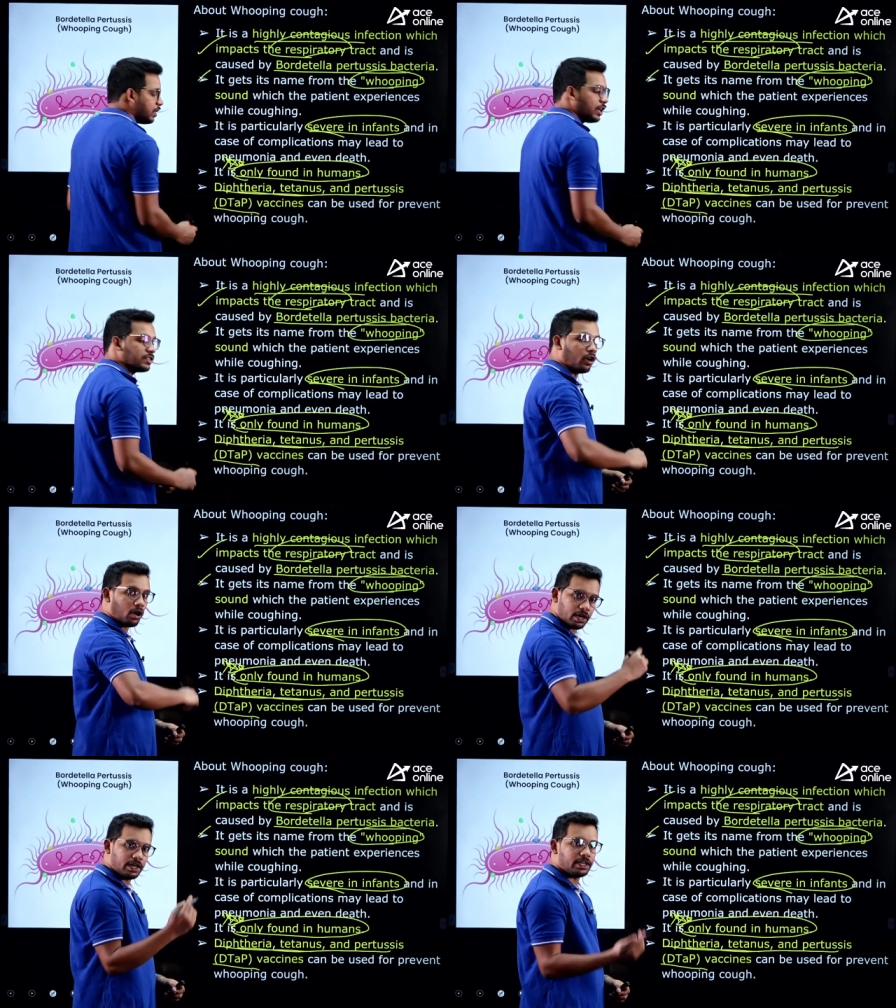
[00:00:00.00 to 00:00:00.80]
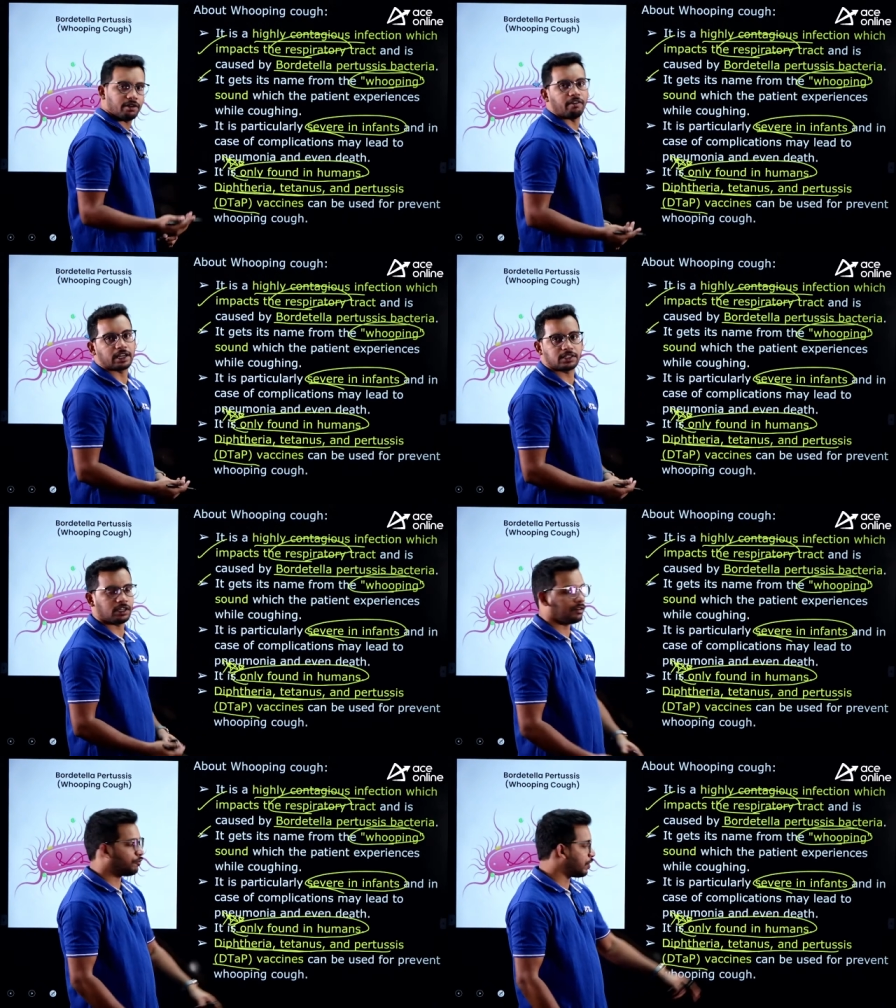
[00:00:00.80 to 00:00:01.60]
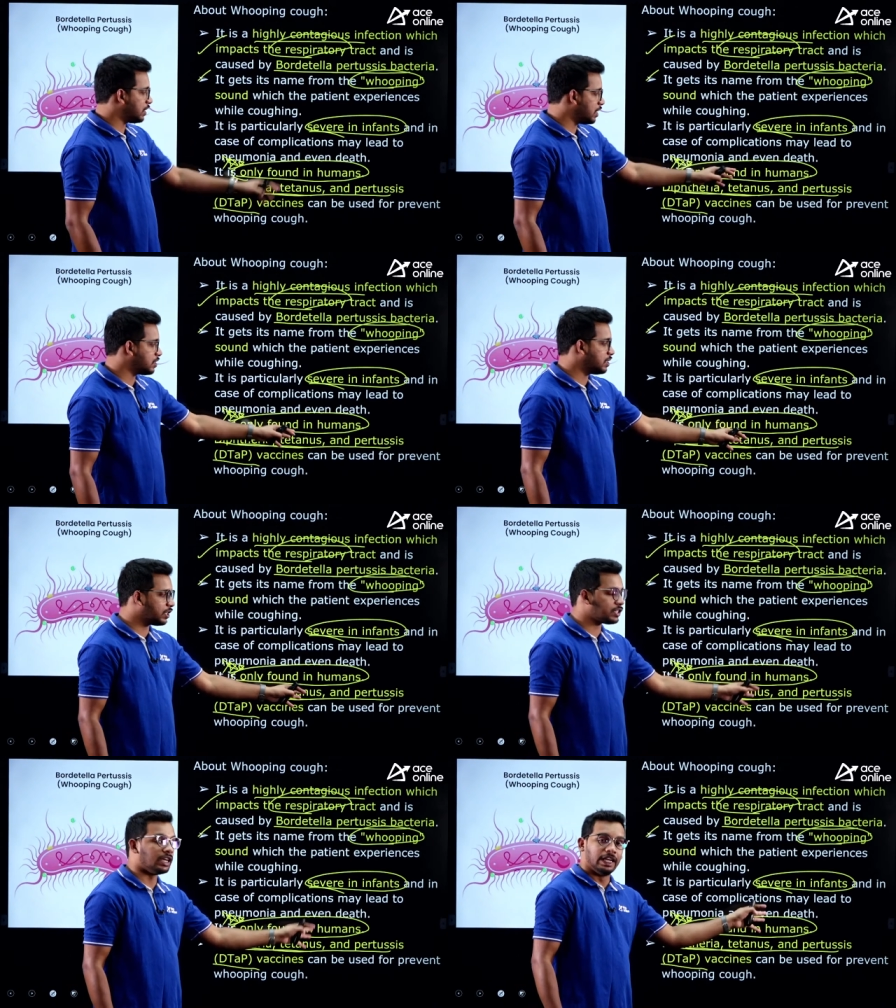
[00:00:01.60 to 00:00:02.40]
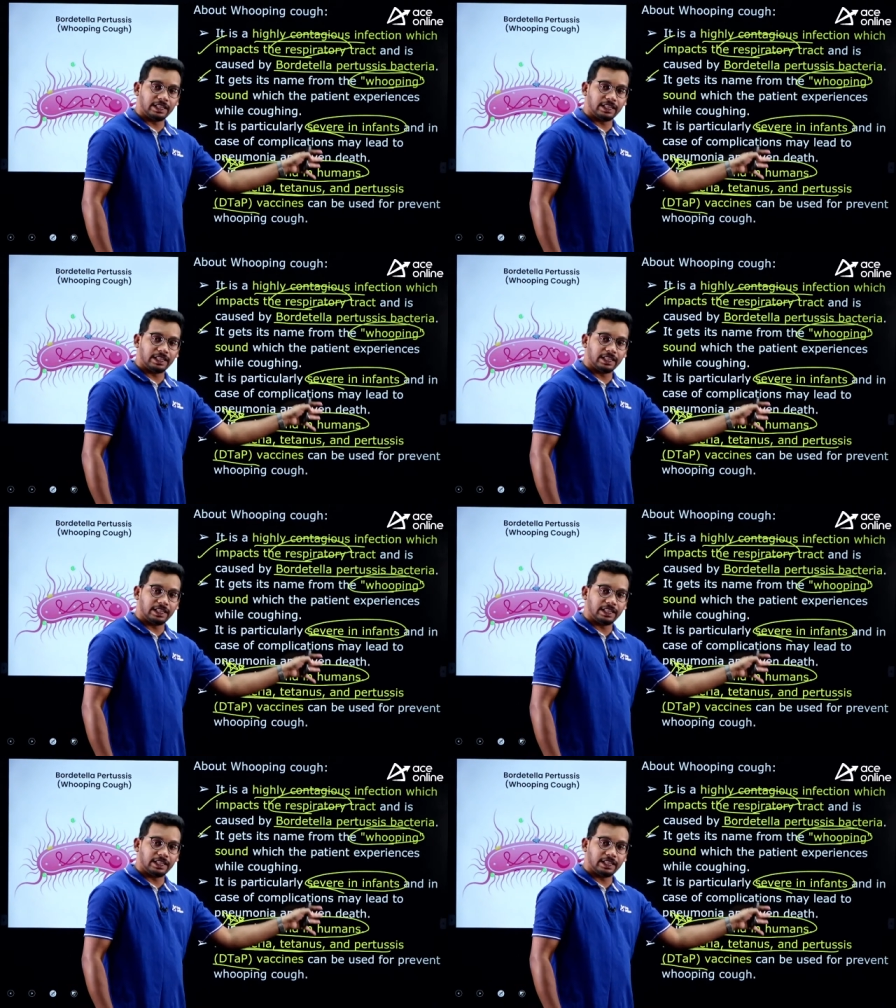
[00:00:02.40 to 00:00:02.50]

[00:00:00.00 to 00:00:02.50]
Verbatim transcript: there is already a vaccine for this disease.